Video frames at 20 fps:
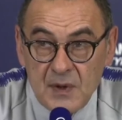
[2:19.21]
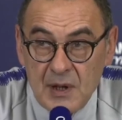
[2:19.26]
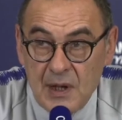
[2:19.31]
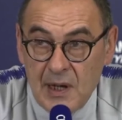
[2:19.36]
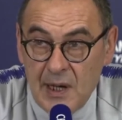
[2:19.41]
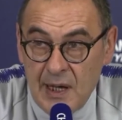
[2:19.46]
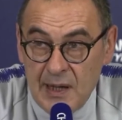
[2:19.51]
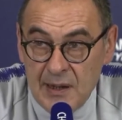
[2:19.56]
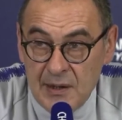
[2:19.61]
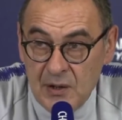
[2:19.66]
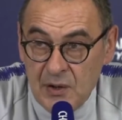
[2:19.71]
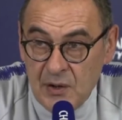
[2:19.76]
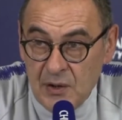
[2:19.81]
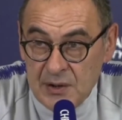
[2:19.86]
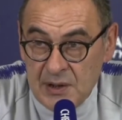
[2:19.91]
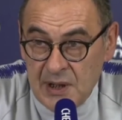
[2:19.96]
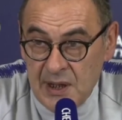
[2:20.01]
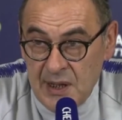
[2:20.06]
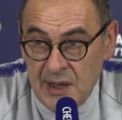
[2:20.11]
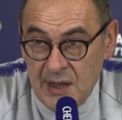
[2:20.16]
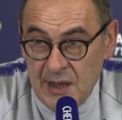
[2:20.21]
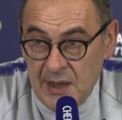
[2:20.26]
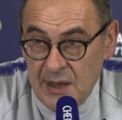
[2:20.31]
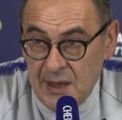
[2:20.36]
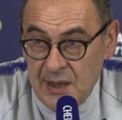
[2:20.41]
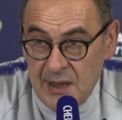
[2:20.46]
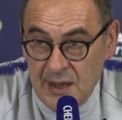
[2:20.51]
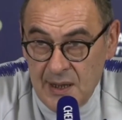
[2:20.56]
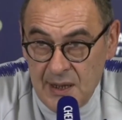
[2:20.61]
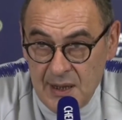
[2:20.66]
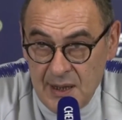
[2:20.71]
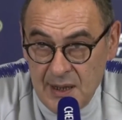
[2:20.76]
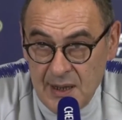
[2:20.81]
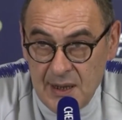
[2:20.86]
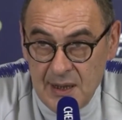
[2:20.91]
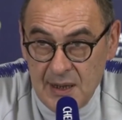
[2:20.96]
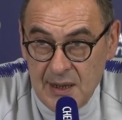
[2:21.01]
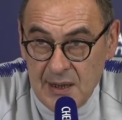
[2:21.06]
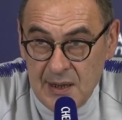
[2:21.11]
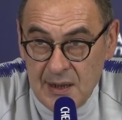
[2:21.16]
I know
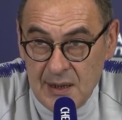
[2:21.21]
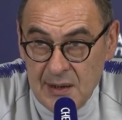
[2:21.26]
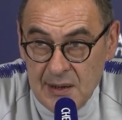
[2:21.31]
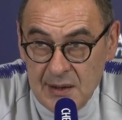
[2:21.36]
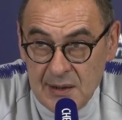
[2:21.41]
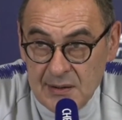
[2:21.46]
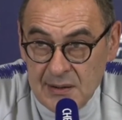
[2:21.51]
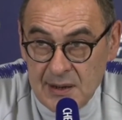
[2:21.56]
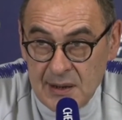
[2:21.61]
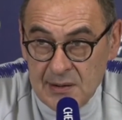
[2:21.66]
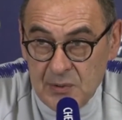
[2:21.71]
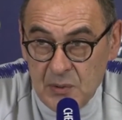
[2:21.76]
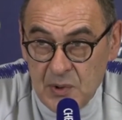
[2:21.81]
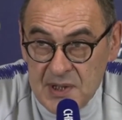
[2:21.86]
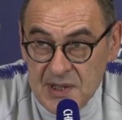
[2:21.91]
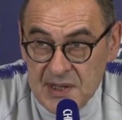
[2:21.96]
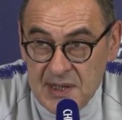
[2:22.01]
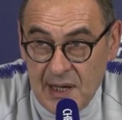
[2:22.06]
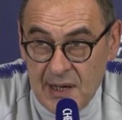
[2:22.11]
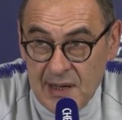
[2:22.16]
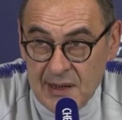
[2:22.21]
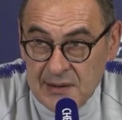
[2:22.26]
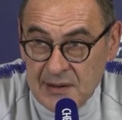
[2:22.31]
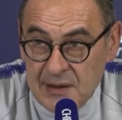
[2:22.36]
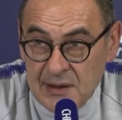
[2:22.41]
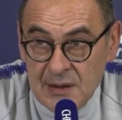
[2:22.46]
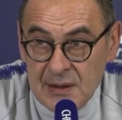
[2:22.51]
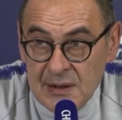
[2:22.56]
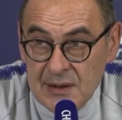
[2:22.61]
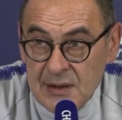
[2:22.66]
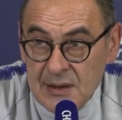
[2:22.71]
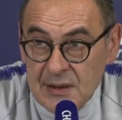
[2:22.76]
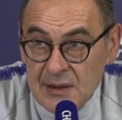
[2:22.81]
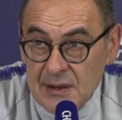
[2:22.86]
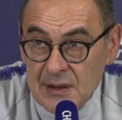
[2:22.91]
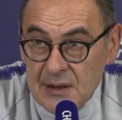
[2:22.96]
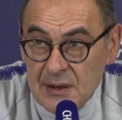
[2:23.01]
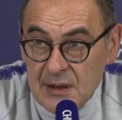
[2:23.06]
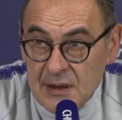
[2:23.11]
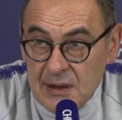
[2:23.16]
that we started
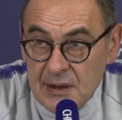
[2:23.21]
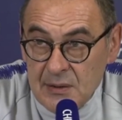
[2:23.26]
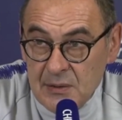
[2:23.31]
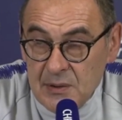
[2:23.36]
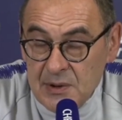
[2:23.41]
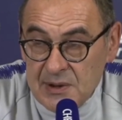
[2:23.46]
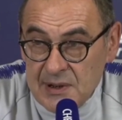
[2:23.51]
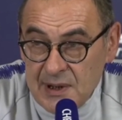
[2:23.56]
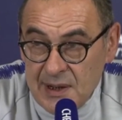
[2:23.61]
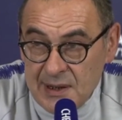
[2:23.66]
with